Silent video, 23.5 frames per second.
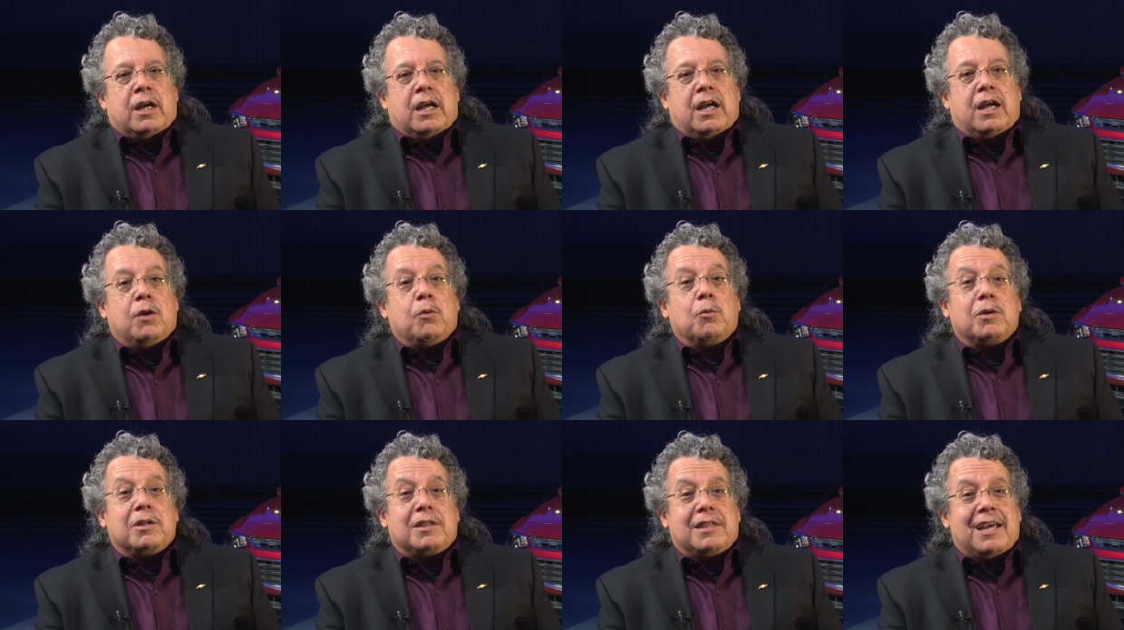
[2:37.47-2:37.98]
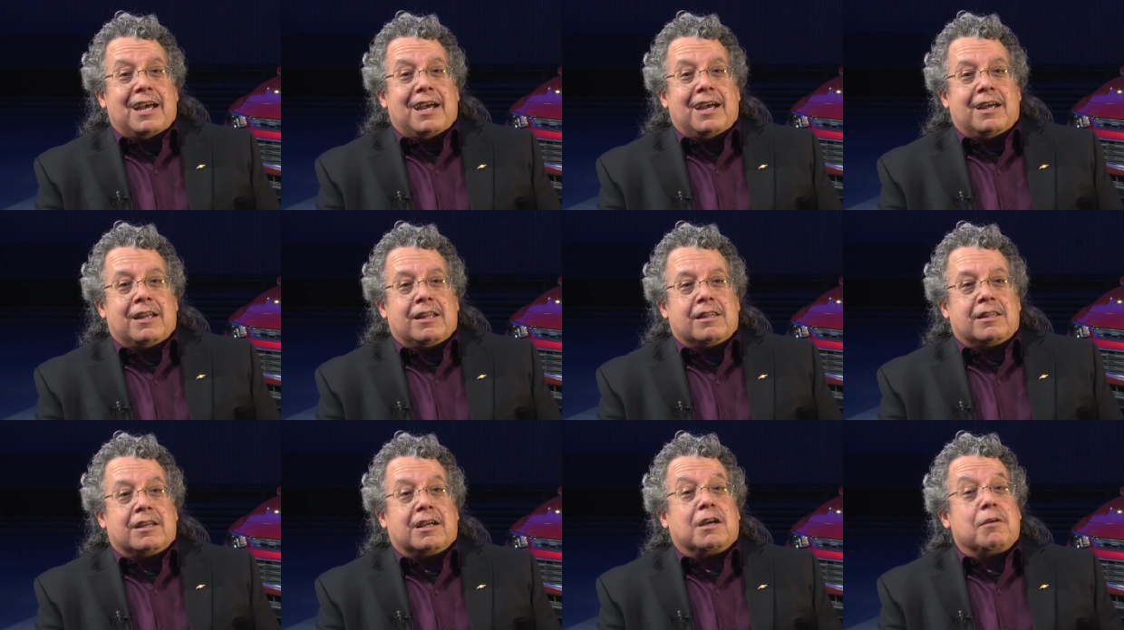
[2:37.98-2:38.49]
And with
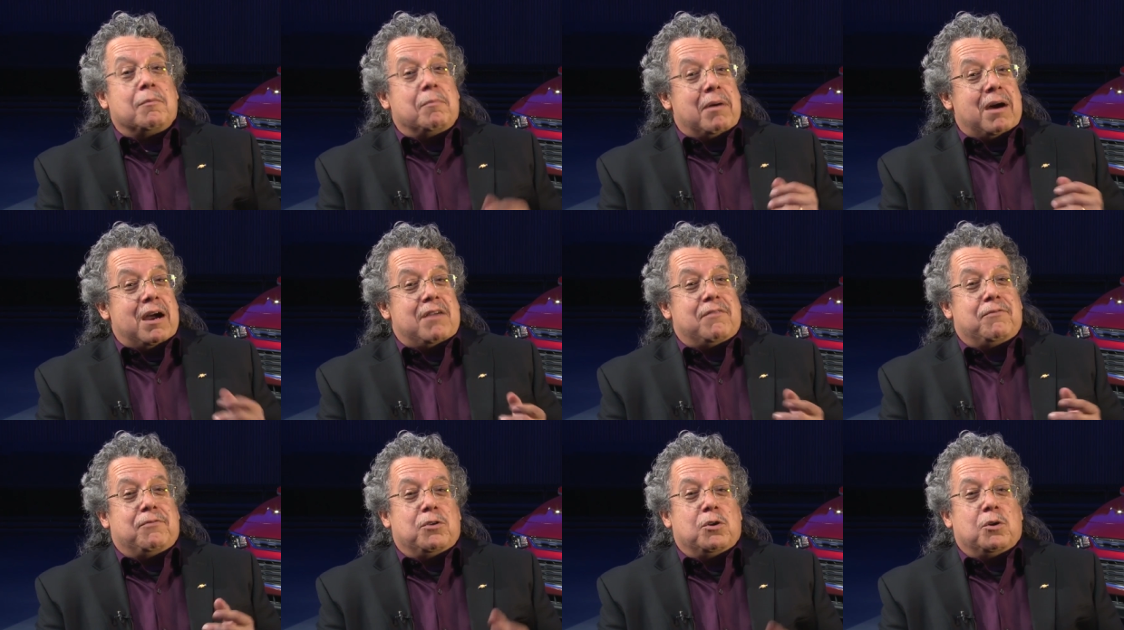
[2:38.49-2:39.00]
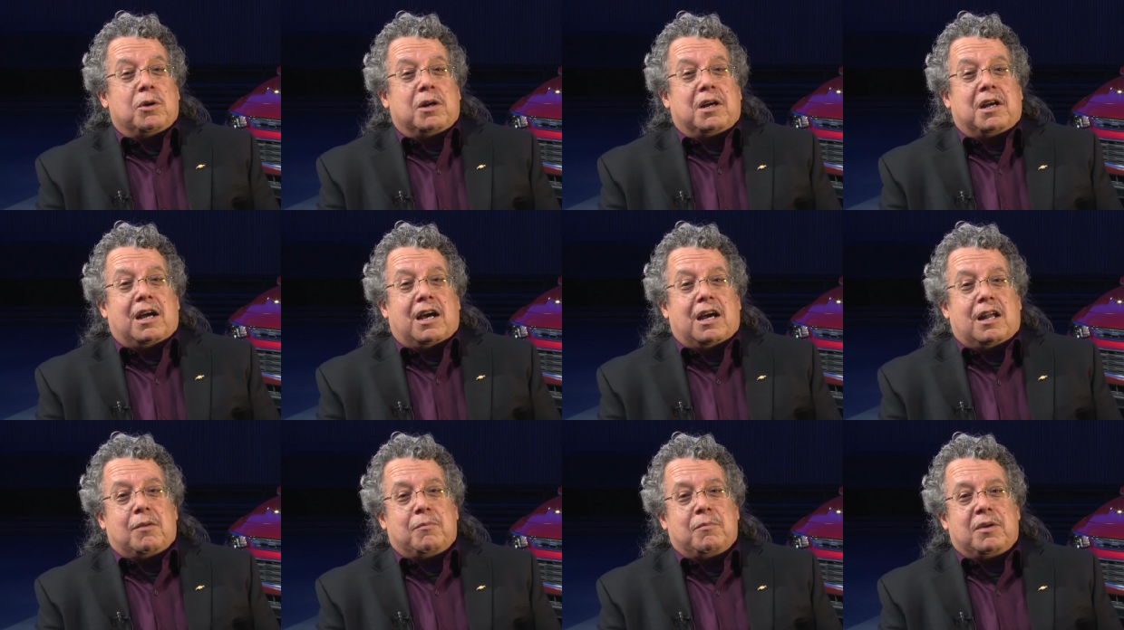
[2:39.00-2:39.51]
that, the combined fuel
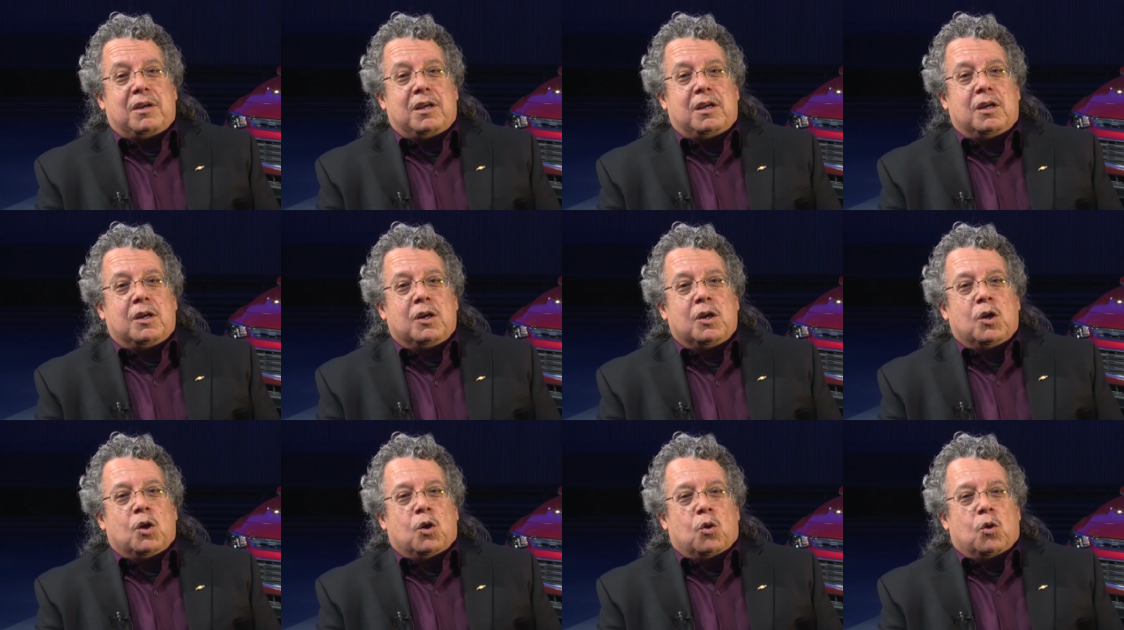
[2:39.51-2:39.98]
economy